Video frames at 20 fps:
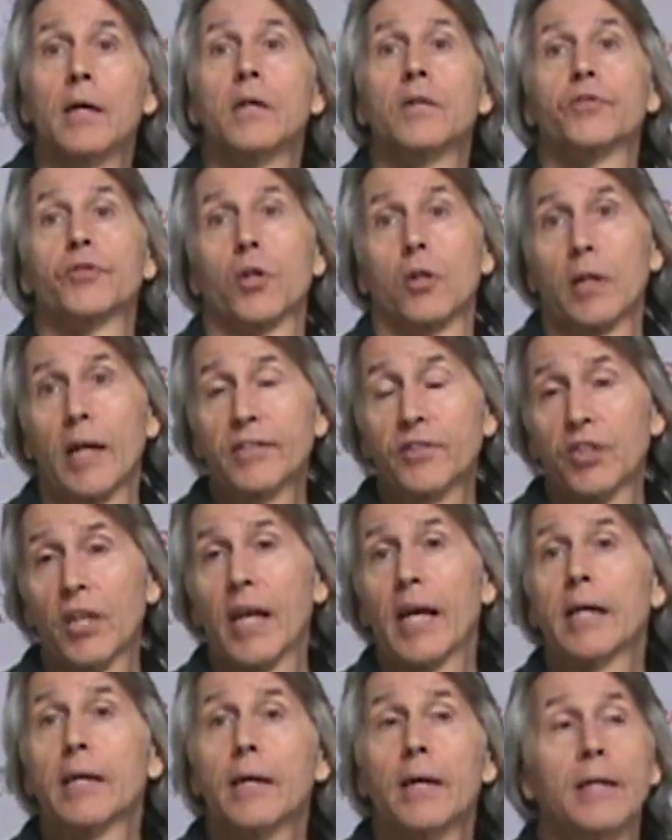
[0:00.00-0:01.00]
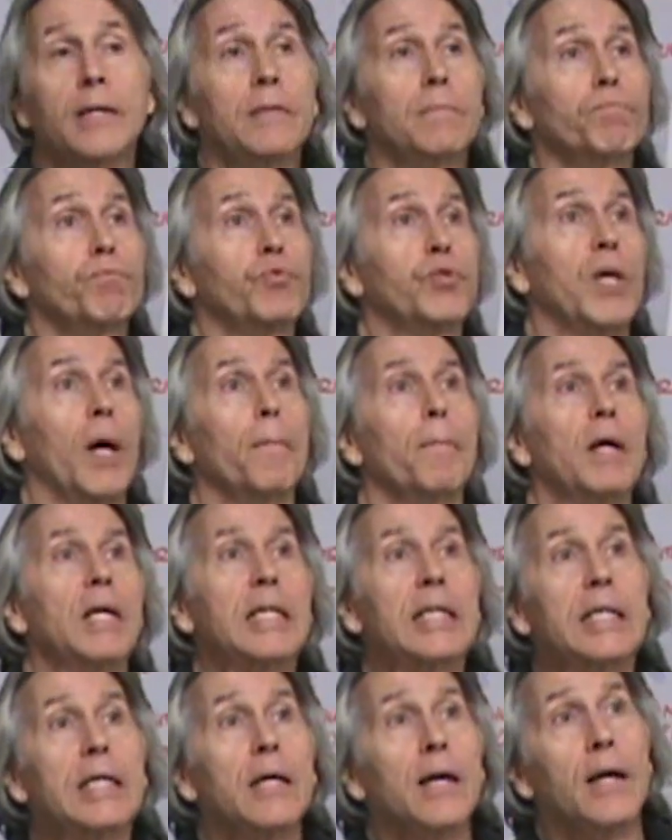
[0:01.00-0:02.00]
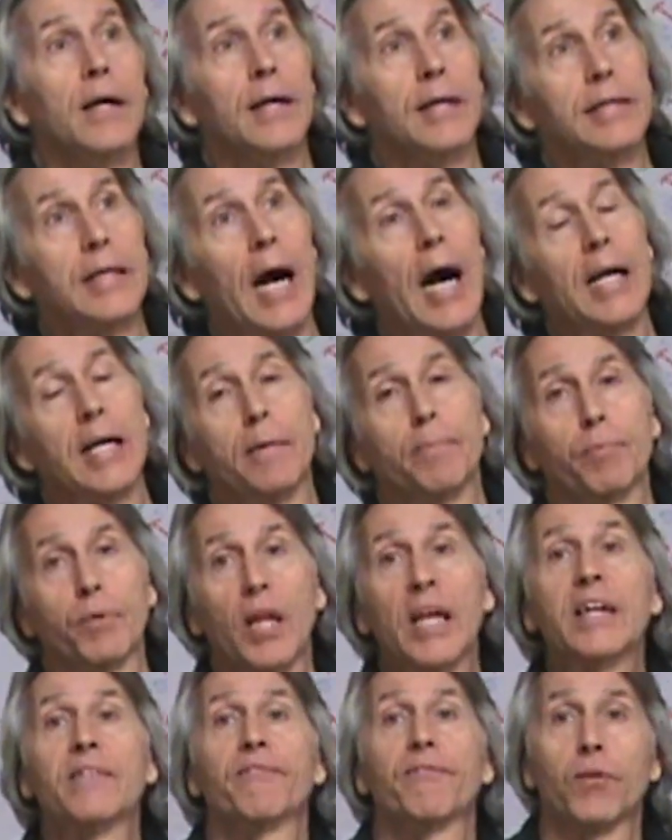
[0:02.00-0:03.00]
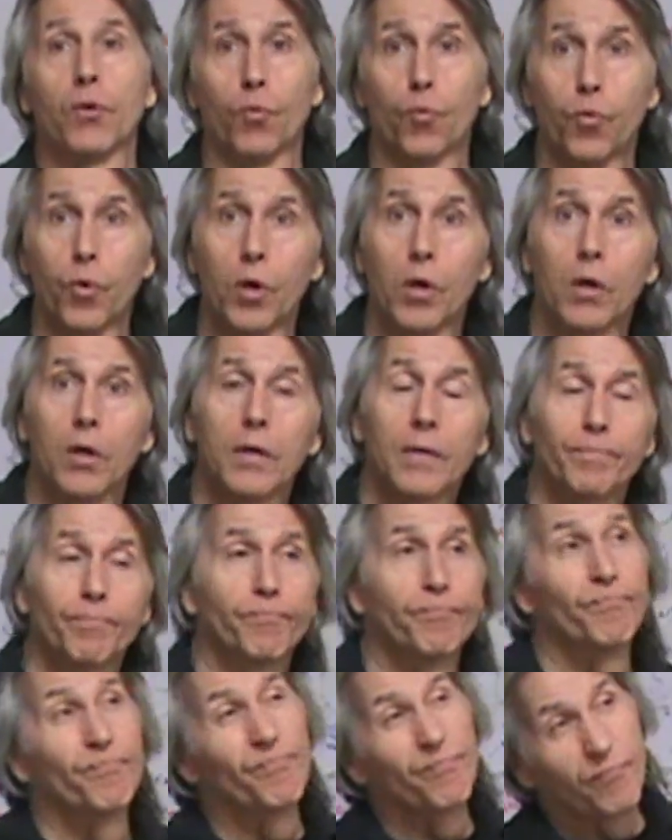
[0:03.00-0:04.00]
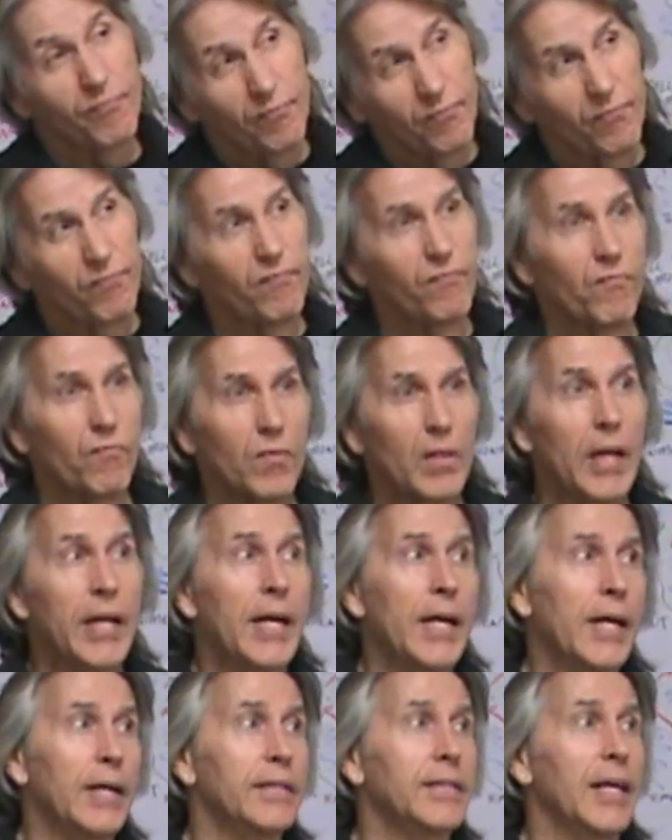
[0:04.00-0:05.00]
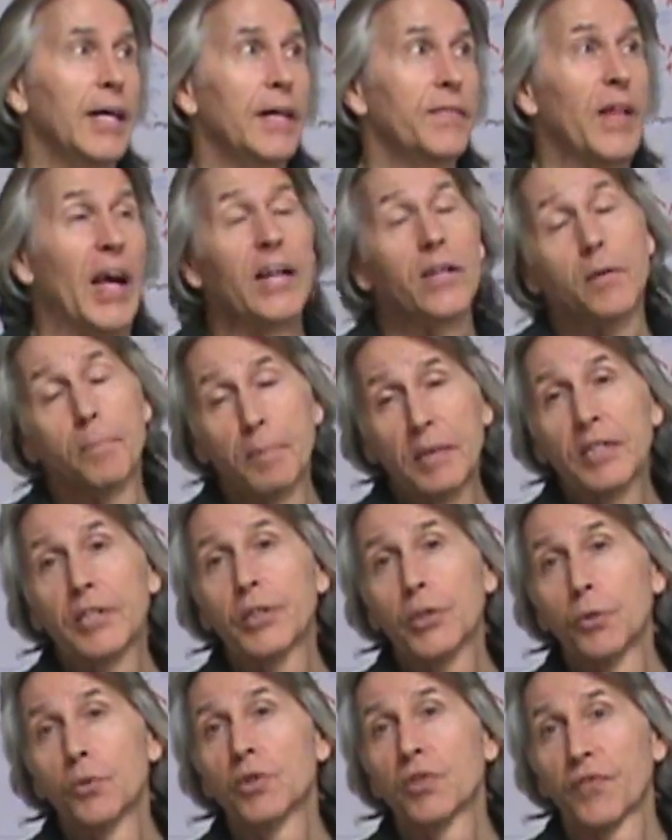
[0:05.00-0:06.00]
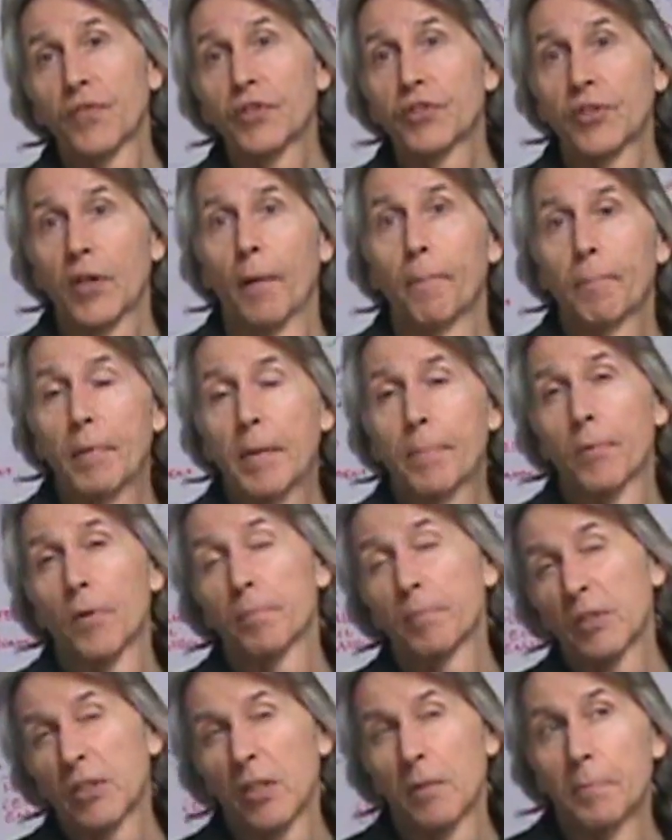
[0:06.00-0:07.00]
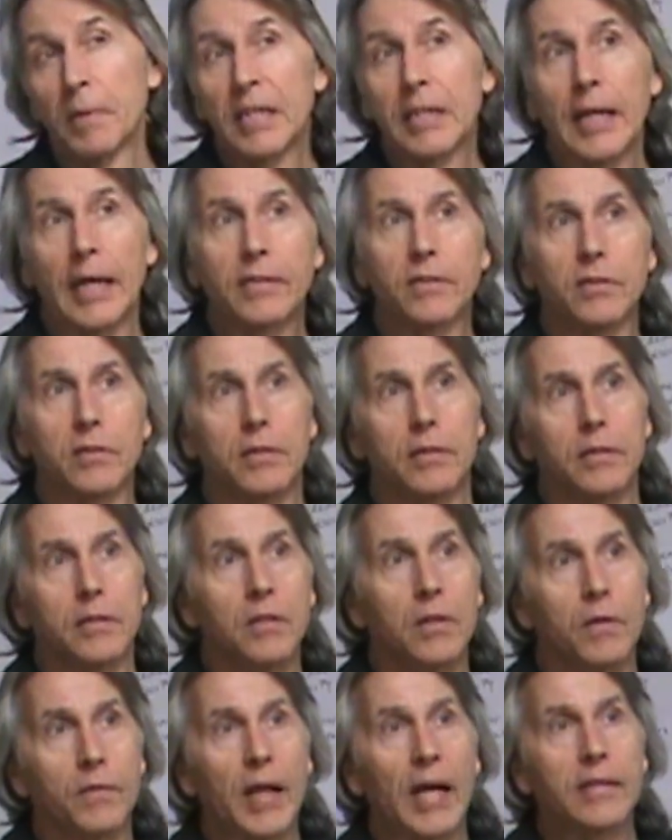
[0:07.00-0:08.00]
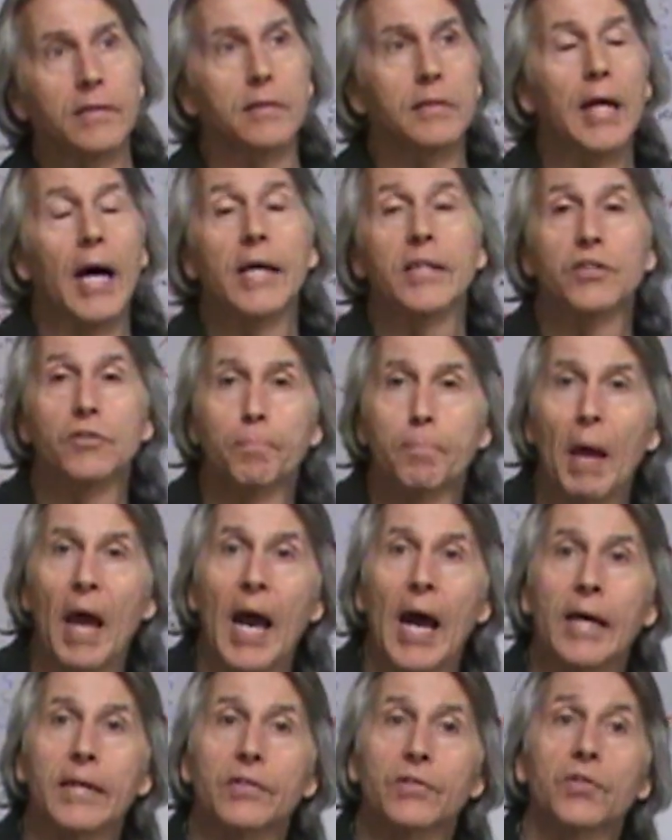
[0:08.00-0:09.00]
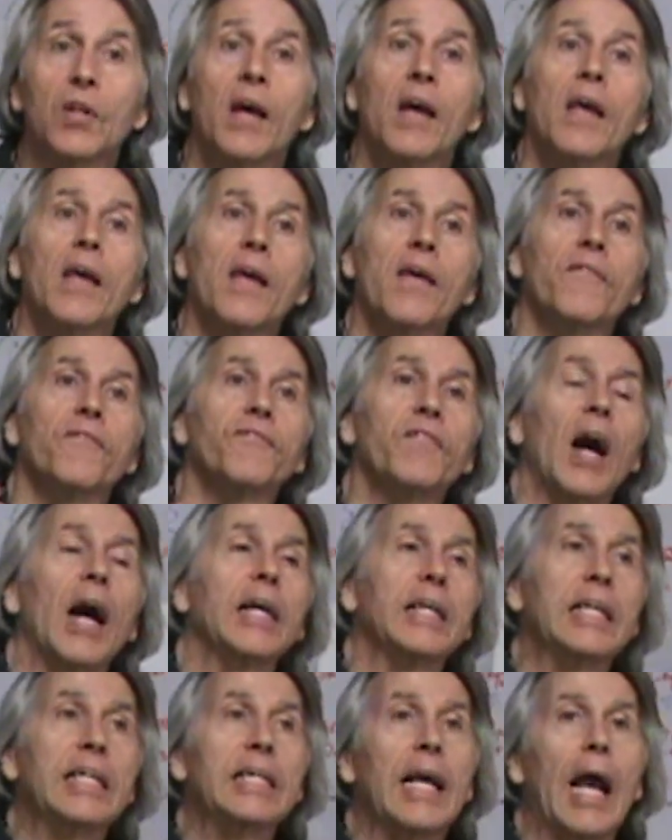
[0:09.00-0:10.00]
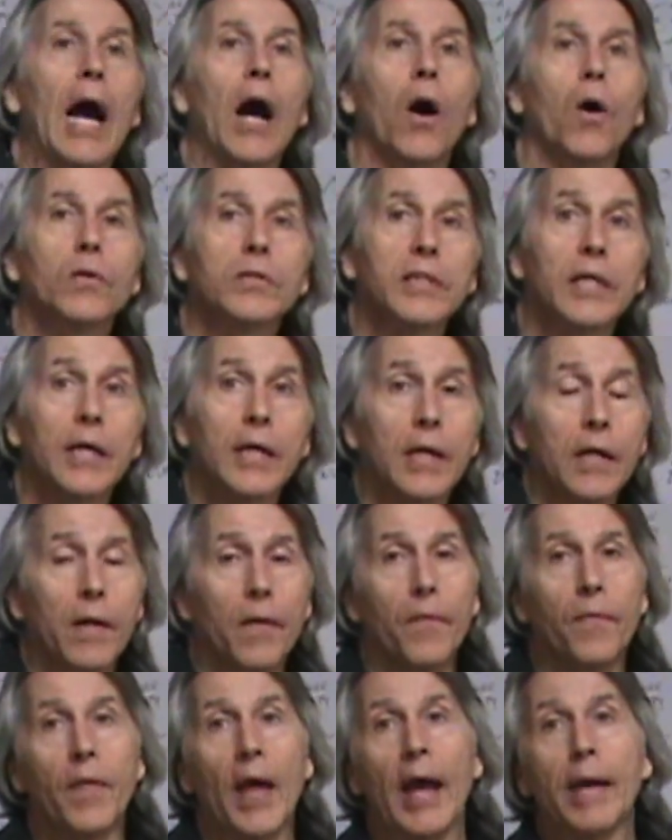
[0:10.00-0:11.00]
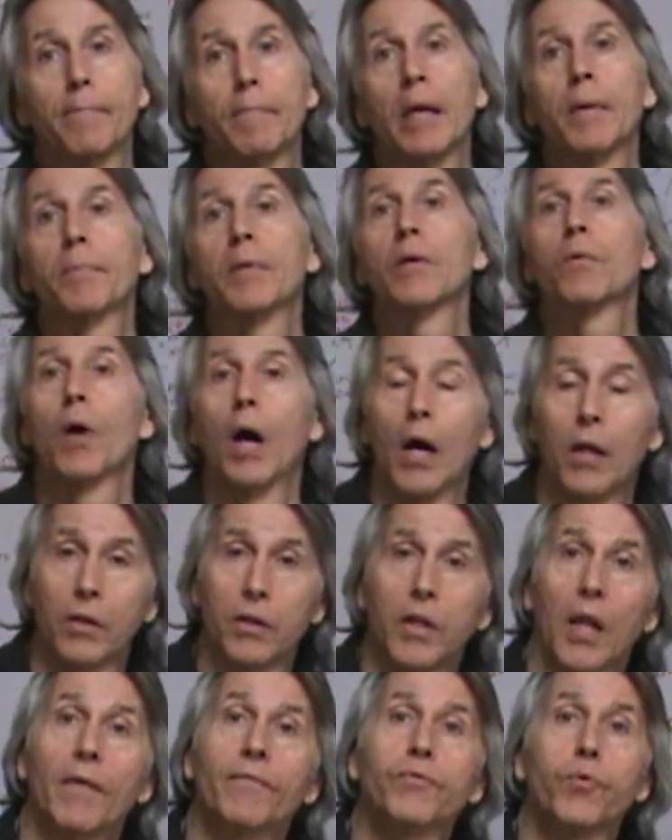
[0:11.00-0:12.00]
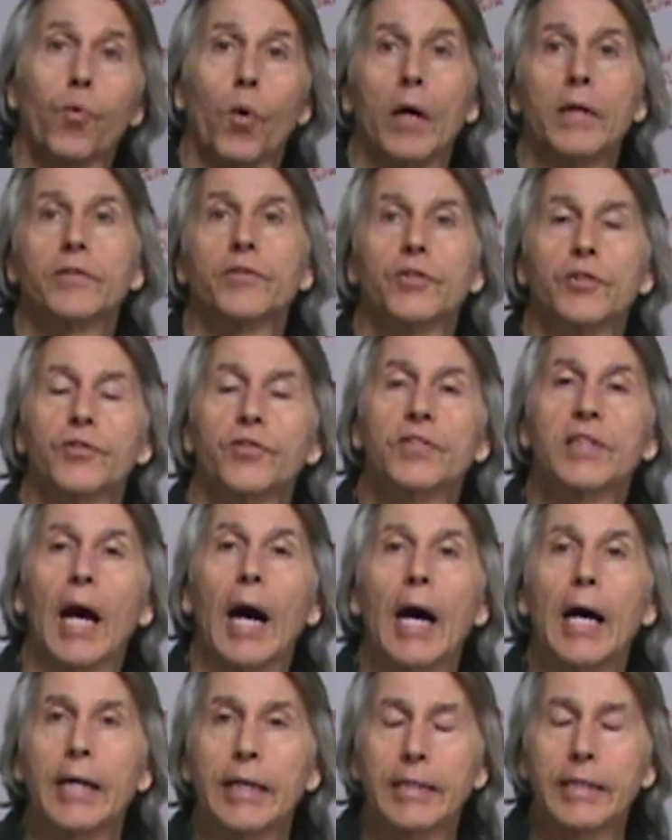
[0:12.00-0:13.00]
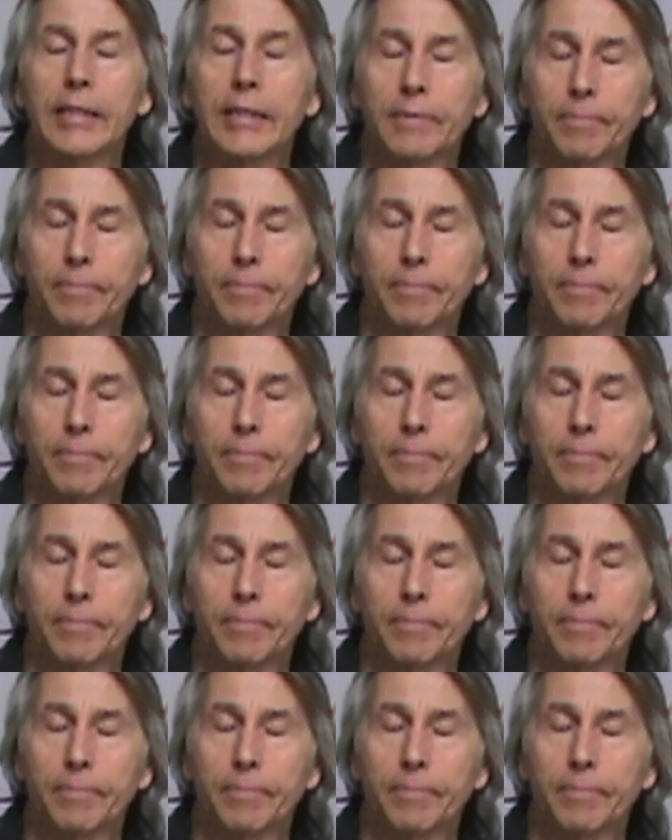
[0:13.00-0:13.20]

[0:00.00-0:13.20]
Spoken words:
So let's say somebody got up late for work, and that could be huge for some people, but to me that's not as bad as finding out that maybe a loved one just died.